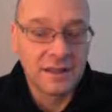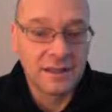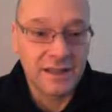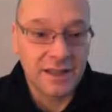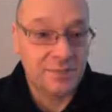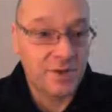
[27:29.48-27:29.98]

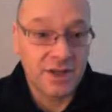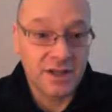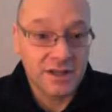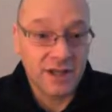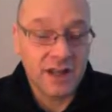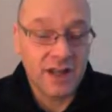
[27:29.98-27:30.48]
That's
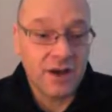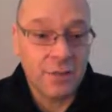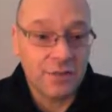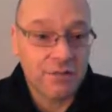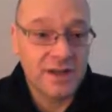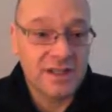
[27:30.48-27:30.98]
because it
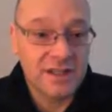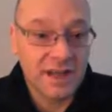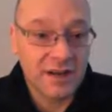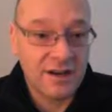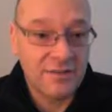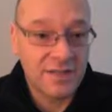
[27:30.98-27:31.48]
operates
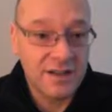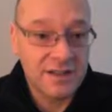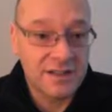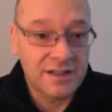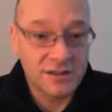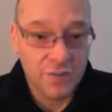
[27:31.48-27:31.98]
out of
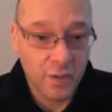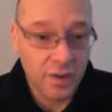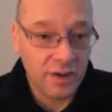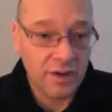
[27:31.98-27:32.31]
this one